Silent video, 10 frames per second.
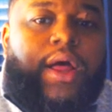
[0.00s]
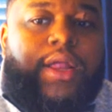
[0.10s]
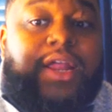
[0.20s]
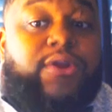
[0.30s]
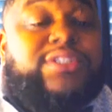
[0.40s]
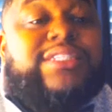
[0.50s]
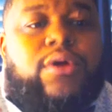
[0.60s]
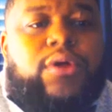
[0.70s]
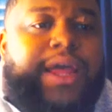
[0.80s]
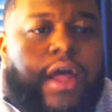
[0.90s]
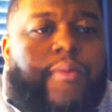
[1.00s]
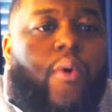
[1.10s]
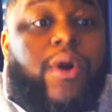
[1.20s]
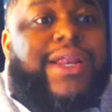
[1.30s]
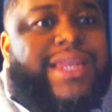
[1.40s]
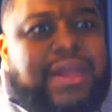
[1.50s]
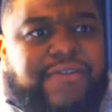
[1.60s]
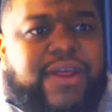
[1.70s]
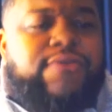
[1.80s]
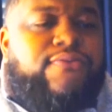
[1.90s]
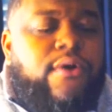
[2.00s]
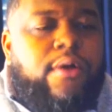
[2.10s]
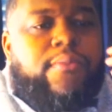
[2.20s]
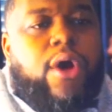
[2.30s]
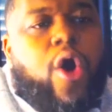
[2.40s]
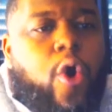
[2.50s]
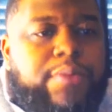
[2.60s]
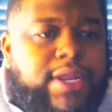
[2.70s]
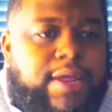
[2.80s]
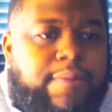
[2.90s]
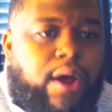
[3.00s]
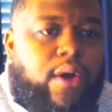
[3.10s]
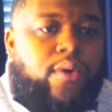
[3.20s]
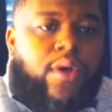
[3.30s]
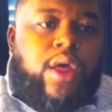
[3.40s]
those income or dividends from Home Depot,